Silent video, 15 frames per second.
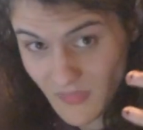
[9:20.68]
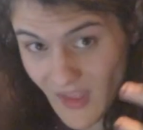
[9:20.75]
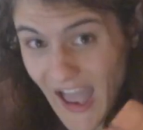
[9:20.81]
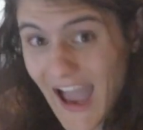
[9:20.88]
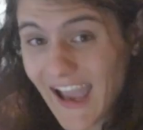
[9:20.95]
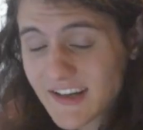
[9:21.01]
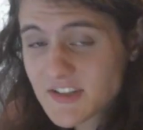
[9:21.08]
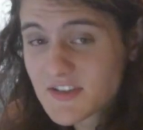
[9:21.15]

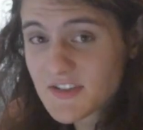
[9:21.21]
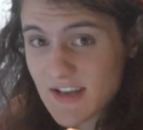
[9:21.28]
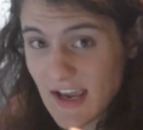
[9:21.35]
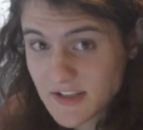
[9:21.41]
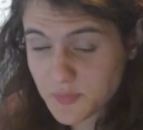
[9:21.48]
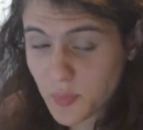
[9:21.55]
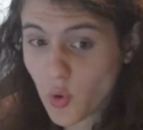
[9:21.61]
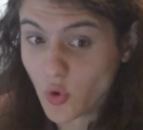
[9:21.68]
actors
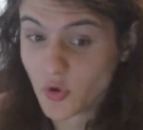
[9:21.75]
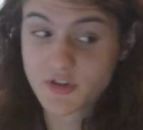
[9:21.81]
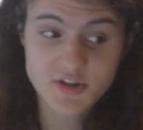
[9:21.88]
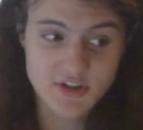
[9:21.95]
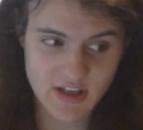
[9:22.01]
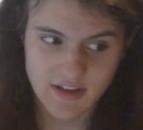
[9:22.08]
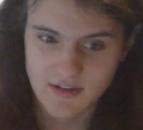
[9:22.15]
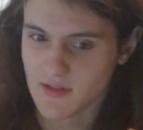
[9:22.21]
and
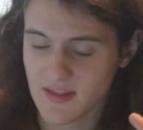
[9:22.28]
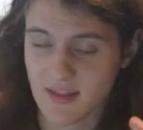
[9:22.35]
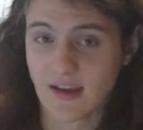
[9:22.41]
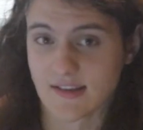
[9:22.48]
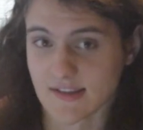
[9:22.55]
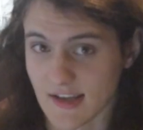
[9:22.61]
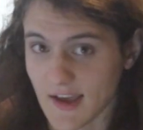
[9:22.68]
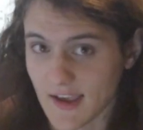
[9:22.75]
pawns and
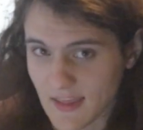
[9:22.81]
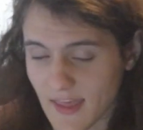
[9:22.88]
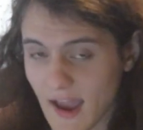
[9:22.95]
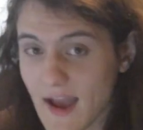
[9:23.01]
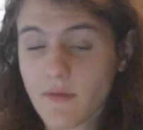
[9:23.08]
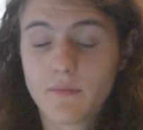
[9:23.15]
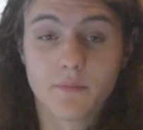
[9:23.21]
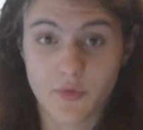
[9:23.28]
things like
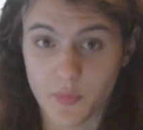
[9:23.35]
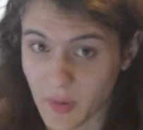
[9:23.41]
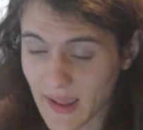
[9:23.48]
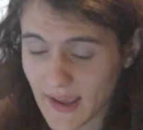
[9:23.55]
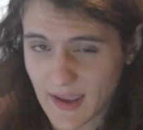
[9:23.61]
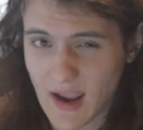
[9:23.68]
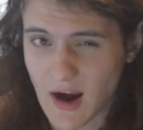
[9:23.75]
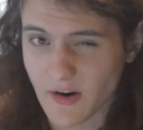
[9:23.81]
that, the
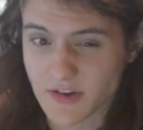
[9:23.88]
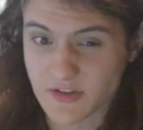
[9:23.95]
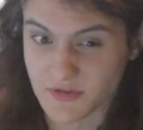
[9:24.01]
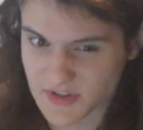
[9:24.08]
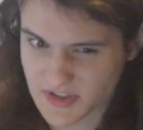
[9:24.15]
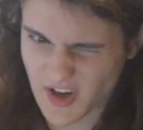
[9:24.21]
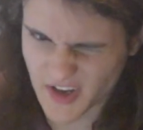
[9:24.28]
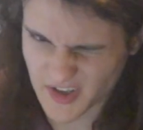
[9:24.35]
player character
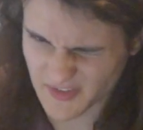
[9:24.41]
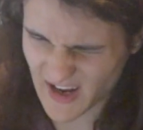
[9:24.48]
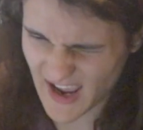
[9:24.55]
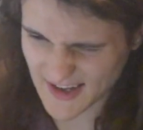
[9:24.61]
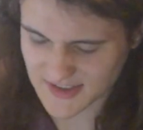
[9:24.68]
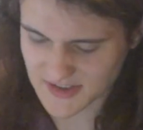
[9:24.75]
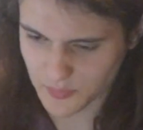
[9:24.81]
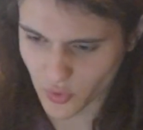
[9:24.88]
is kind of an
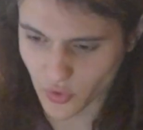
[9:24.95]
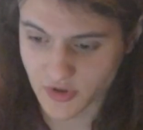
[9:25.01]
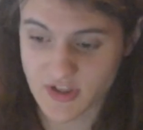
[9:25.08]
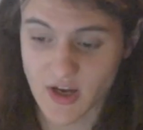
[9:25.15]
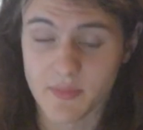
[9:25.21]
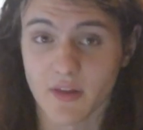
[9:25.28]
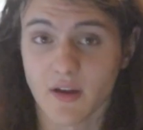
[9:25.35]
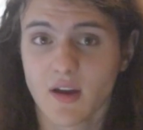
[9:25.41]
actor pawn
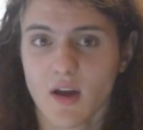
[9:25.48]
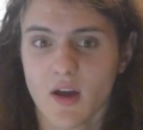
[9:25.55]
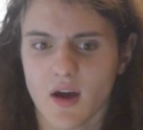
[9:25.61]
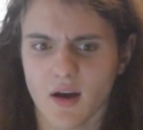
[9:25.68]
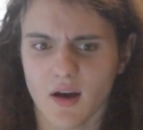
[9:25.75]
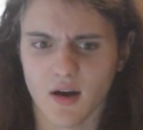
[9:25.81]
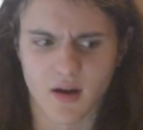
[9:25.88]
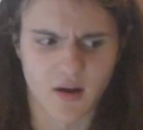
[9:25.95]
type thing.
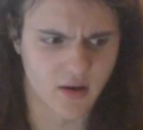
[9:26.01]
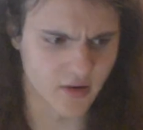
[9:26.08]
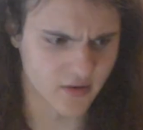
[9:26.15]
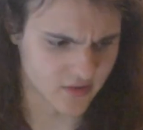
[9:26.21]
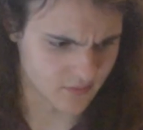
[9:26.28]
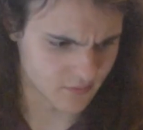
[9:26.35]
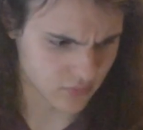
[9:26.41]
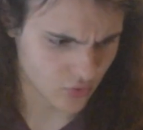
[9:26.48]

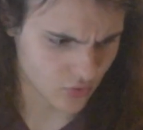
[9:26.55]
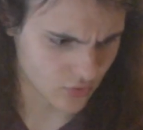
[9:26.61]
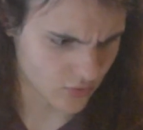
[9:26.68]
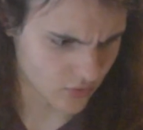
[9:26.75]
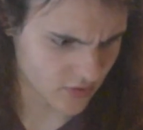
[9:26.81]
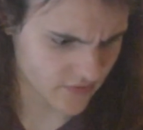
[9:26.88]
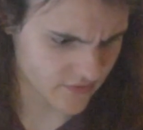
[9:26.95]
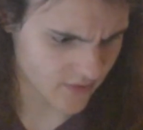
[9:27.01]

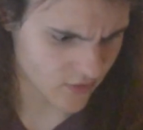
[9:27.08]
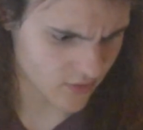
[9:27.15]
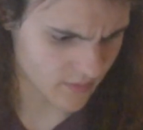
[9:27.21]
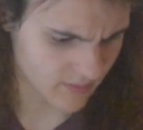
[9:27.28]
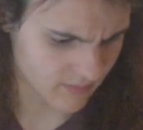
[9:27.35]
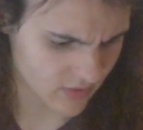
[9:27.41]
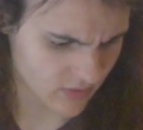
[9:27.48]
Pawn, if I remember.